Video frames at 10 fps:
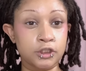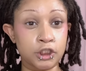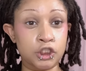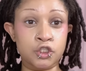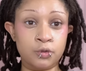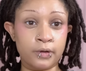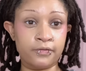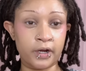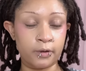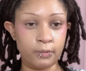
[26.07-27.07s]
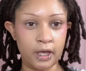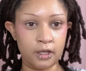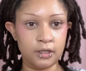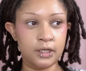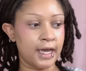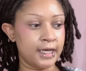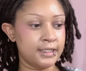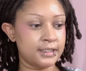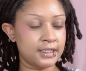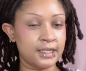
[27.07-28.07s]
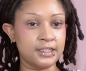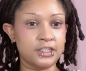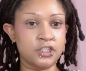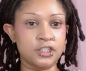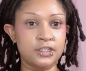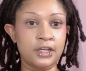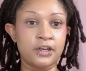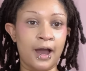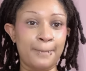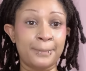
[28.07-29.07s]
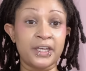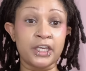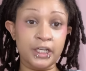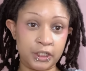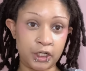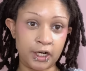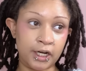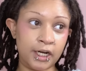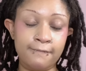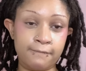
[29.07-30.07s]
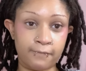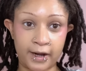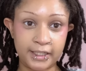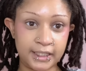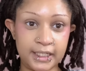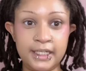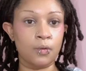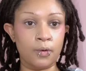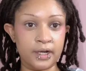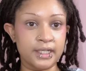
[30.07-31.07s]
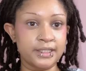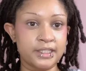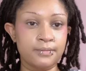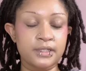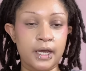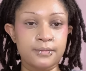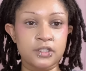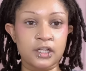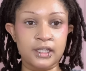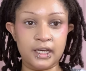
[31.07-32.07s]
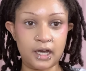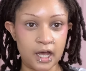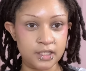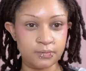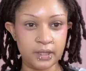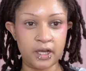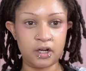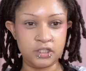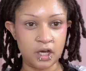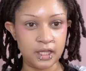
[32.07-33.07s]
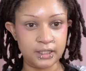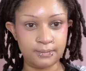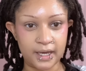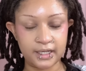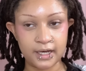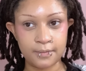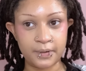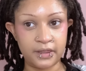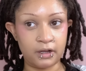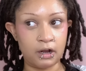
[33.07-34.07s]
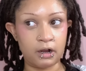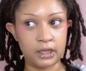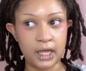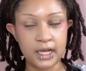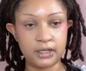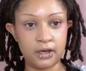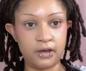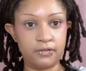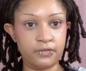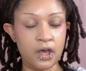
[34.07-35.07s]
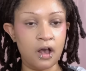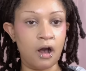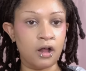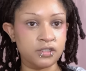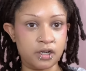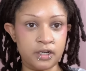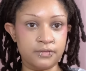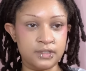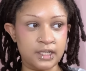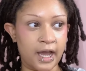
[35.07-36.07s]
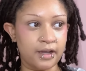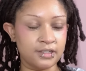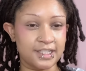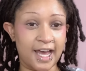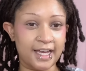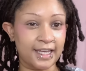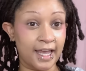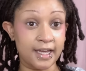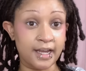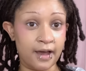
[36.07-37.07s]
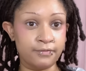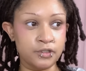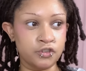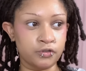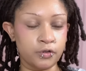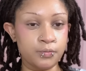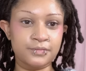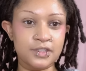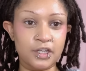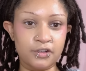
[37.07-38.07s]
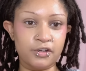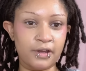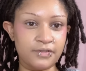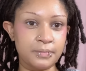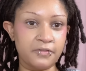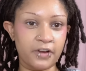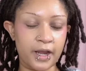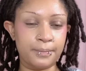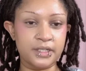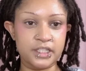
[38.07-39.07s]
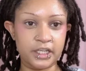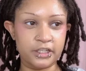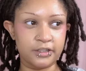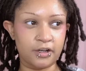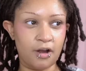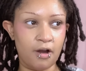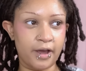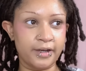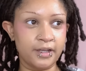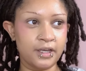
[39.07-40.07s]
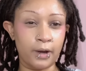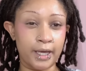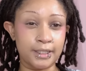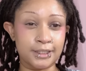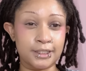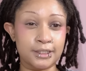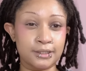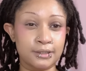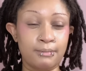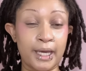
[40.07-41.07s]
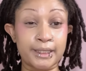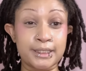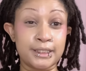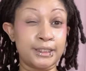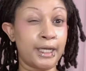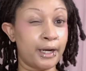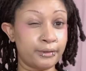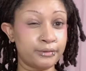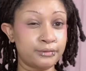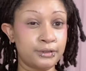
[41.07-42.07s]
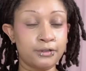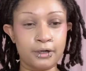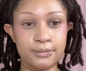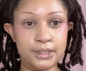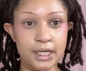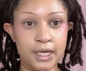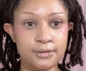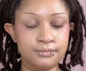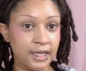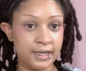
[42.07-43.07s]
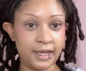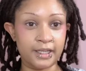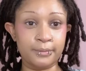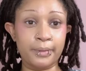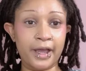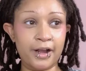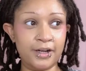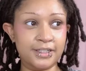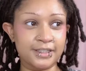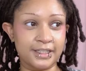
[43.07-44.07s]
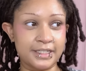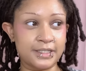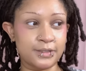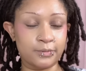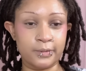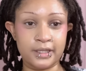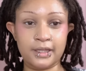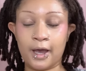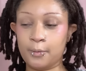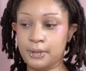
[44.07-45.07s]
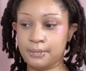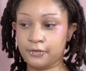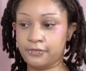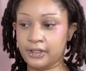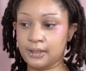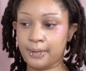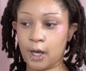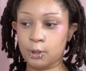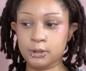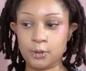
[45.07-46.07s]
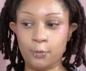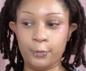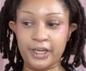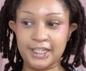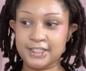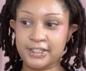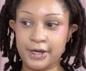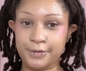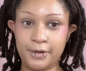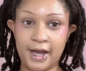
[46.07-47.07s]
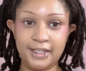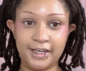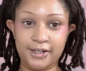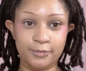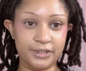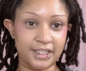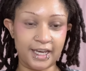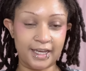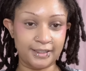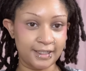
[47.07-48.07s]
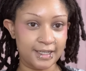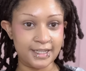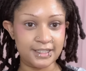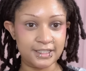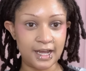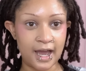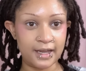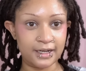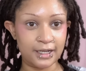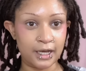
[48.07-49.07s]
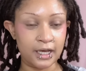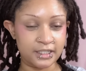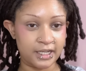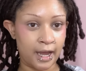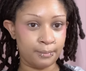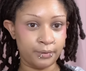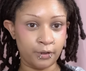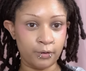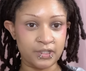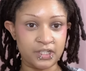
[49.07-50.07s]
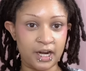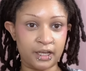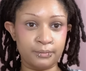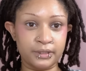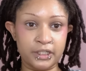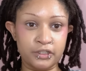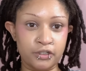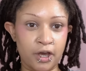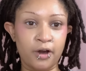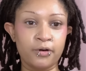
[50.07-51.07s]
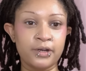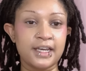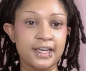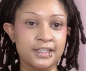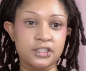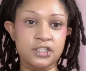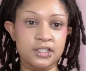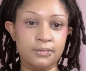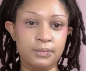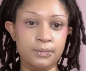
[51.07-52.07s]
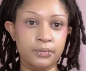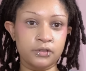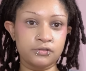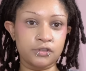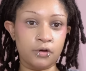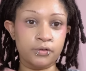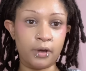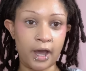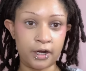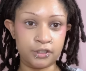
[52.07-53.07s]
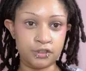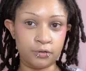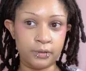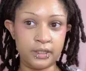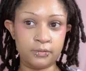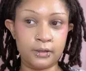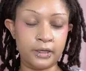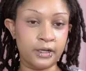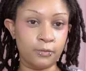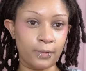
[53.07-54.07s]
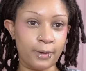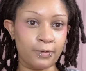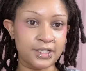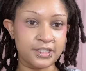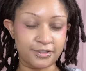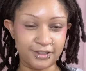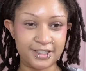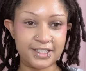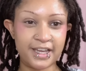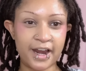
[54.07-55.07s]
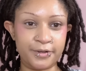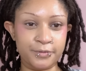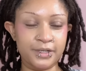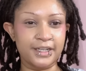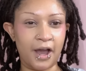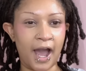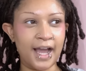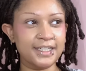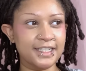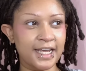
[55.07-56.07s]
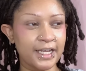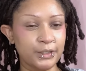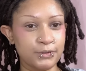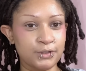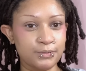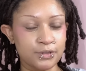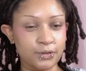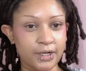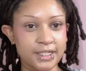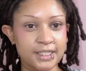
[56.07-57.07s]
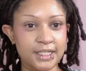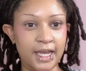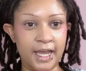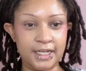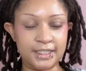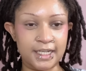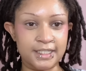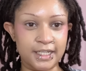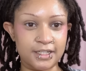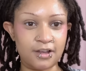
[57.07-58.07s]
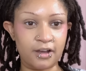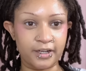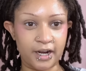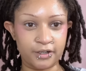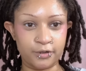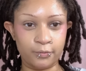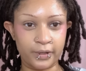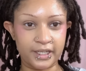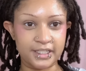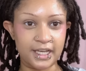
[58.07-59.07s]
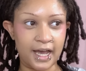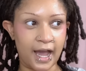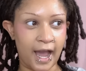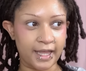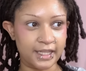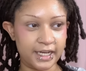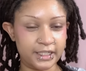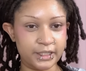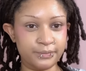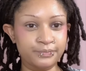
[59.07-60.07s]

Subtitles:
can do it very well, and it's just not beginner friendly, or it can sometimes look like cosplay or dolly makeup, and there are a lot of alternative styles that can have a droop, so you have to be very particular on what makes it gyaru, you know what I'm saying? And I compared this with how people feel about winged gyaru eyeliner, but again, it's not a taboo, it's not a complete no, it's just some people don't know how to do it in a way where it still looks gyaru. Now, I did a YouTube short and a TikTok on how to do winged eyeliner,